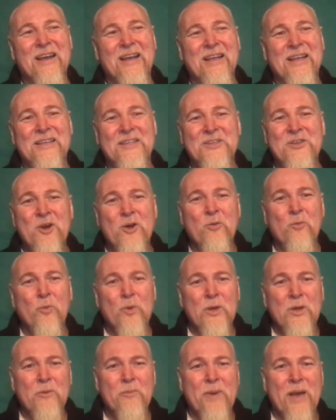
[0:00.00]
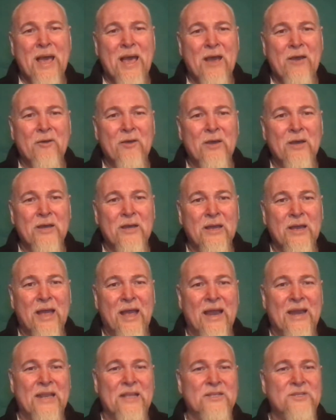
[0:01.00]
it's not willpower
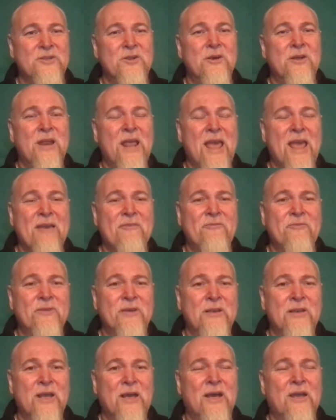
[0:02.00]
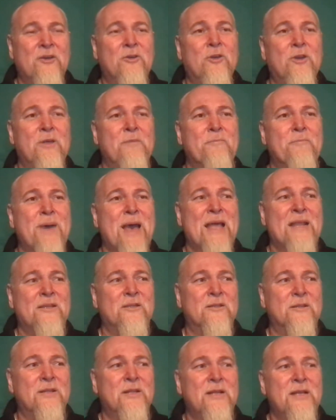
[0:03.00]
and it's not effort. I call it
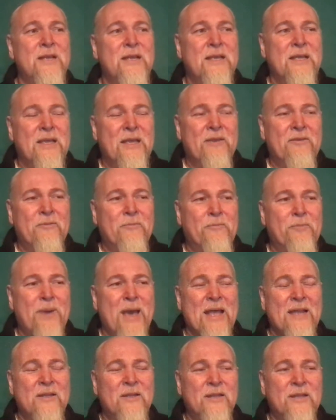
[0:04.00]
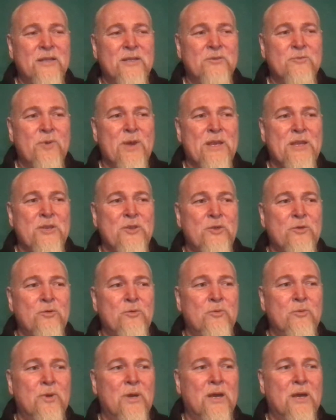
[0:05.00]
battle. Battle is when
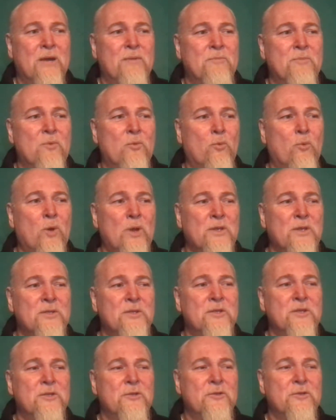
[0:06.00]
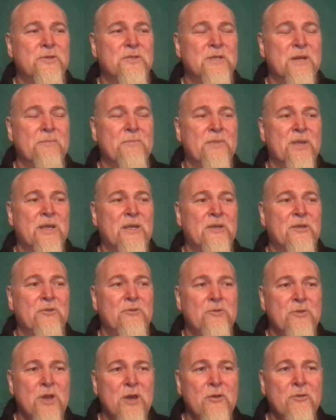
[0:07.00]
you want to do something, you
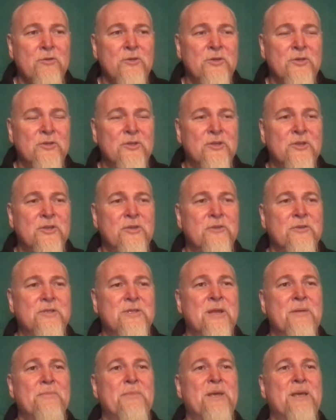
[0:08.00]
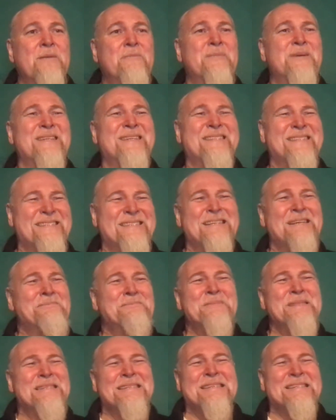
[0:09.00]
know you should do something, but
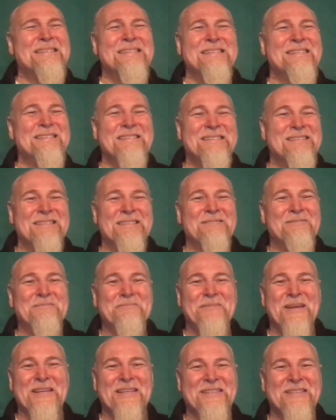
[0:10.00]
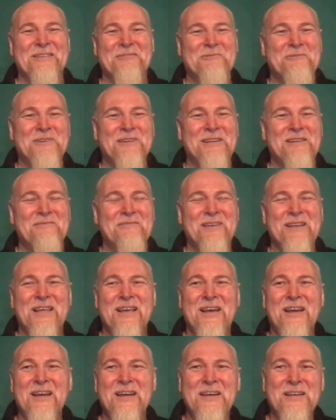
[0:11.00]
something makes it really, really
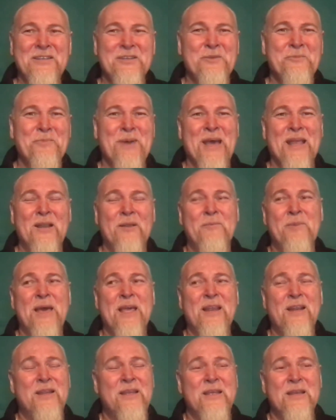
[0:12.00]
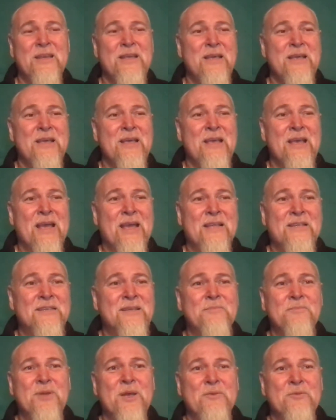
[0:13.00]
hard. You battle, and
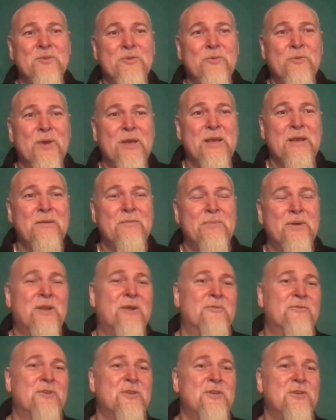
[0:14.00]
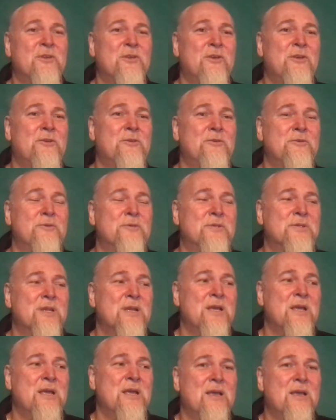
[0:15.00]
sometimes you win, but often you lose.
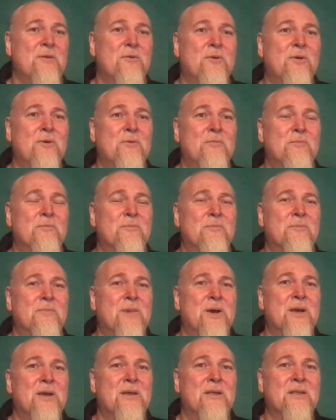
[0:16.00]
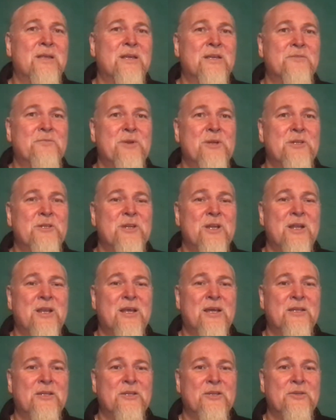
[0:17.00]
Well, the expression I
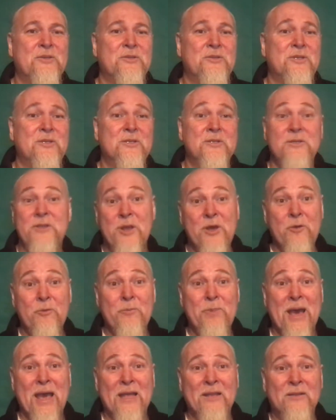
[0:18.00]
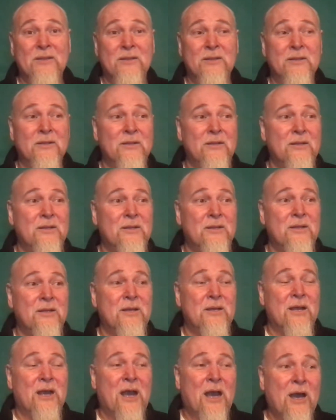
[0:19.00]
like to use is no battle.
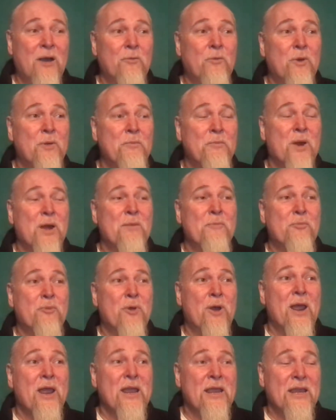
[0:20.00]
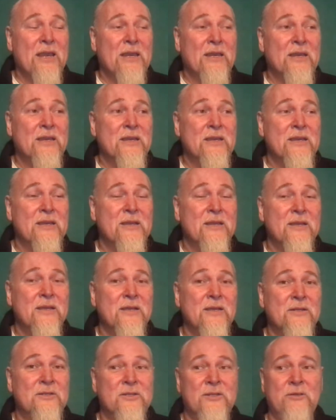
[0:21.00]
I want my brain
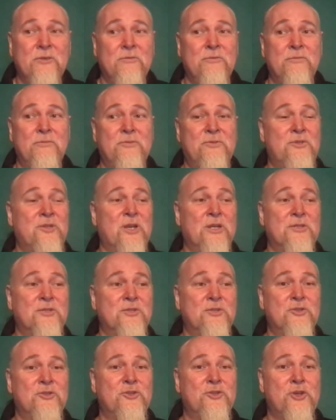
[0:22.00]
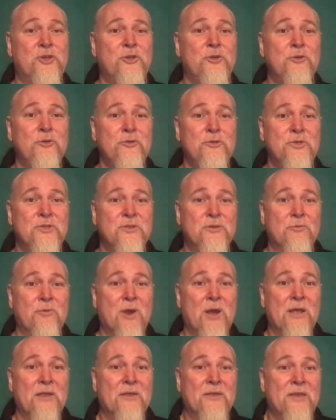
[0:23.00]
to just choose the
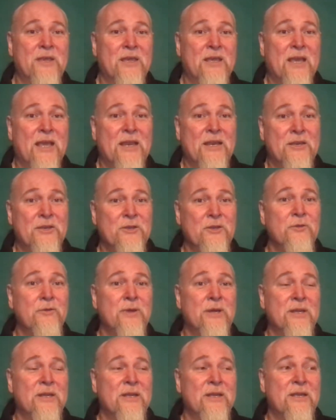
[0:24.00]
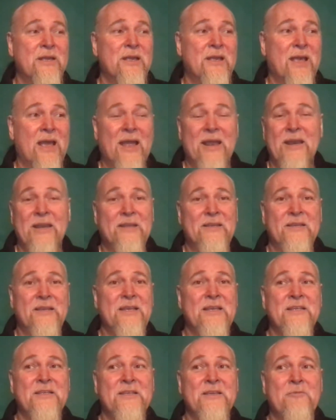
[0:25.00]
right thing and do it. And it's
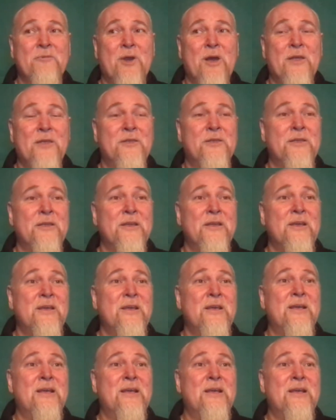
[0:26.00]
easy rather than